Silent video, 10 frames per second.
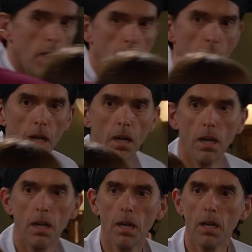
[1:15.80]
fresh
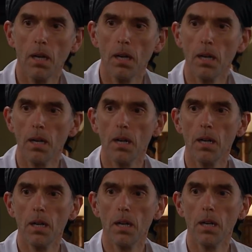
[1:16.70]
barrel, I'll know if it's the dregs.
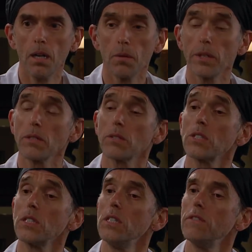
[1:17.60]
We don't
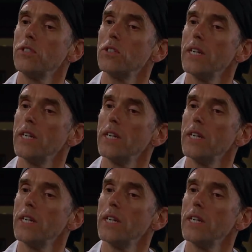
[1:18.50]
serve